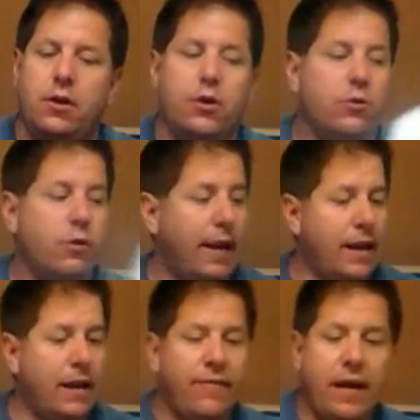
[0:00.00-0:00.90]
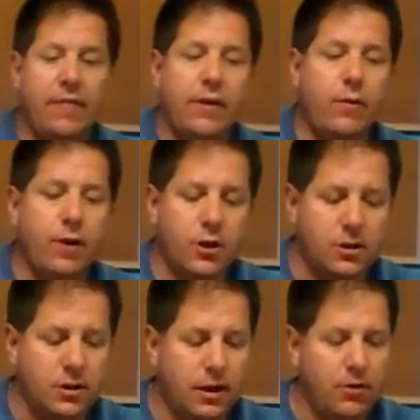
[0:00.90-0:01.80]
So again, if you have any
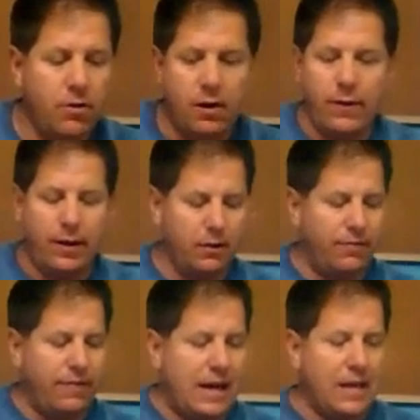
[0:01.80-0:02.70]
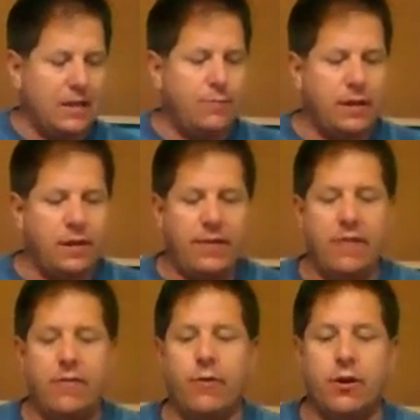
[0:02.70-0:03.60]
questions, I know I went a little fast, but if you
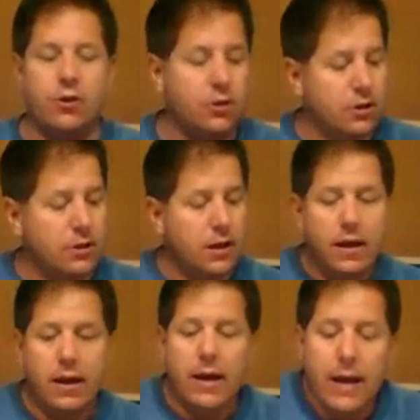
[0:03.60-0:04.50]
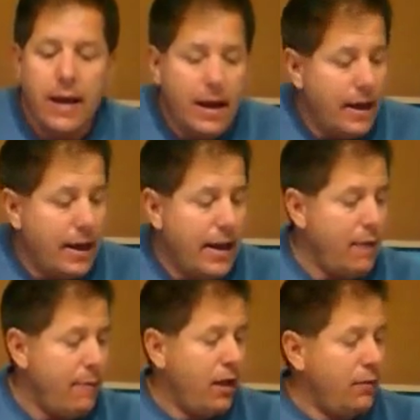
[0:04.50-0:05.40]
have any questions, just
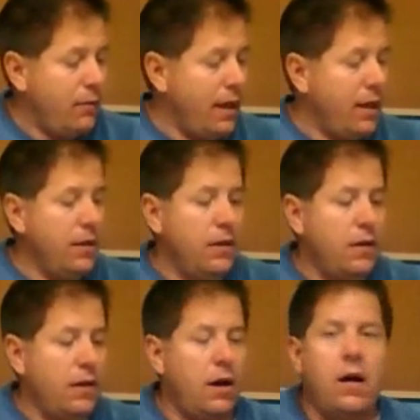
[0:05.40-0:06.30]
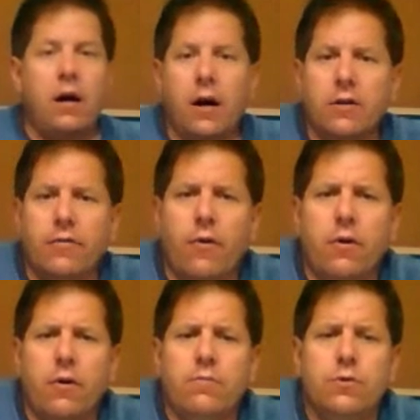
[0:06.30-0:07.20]
email me on the
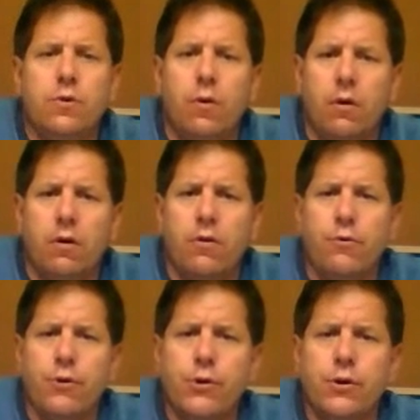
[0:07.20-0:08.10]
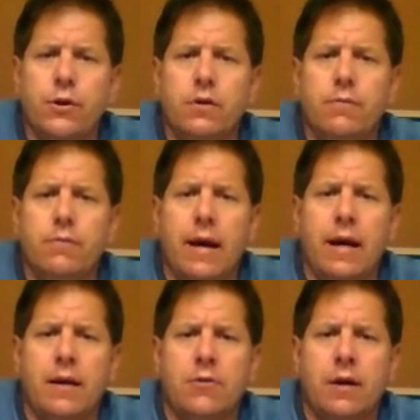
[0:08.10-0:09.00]
forums or through YouTube,
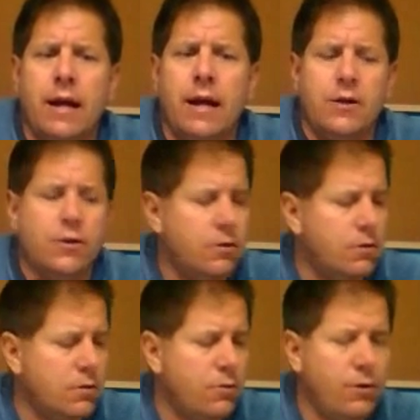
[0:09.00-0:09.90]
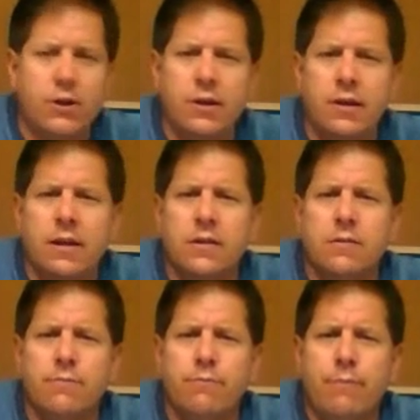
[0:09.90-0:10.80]
and I'll try to answer your question
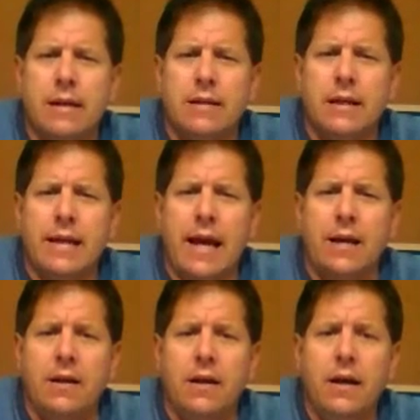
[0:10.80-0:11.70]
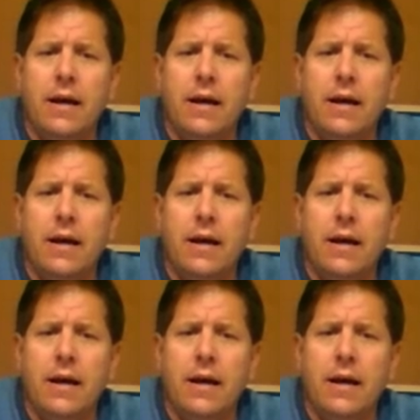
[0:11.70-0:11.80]
as best I can.